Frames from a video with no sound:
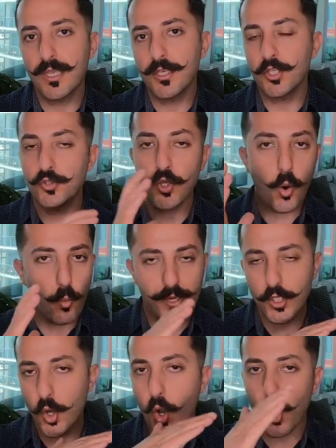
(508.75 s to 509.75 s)
you don't want
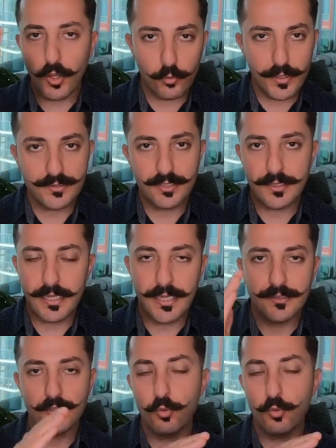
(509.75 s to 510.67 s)
to go all the way to the end.